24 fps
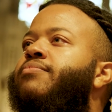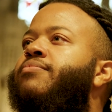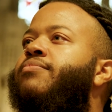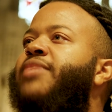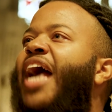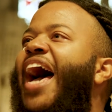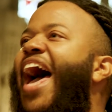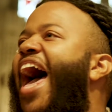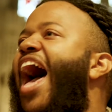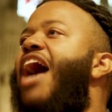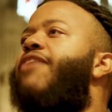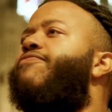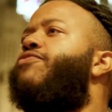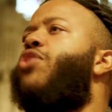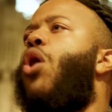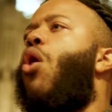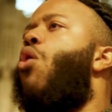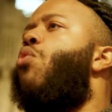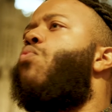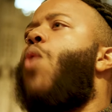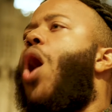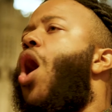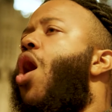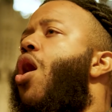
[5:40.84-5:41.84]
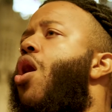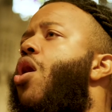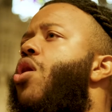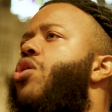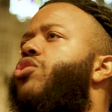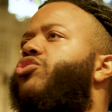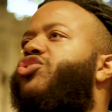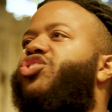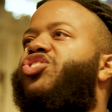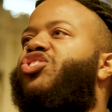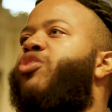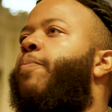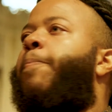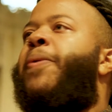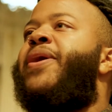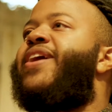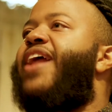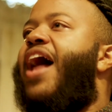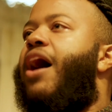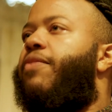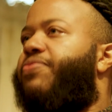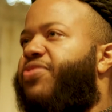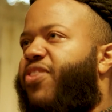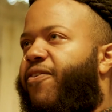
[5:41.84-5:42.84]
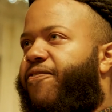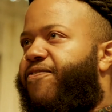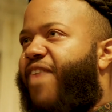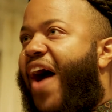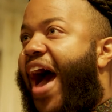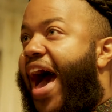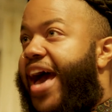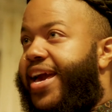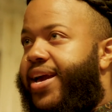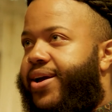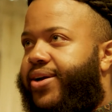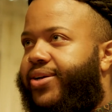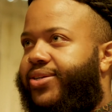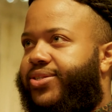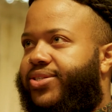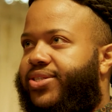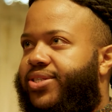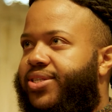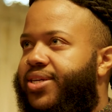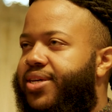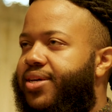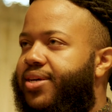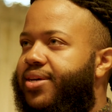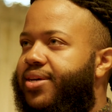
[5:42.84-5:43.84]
I have no words to put out the fires.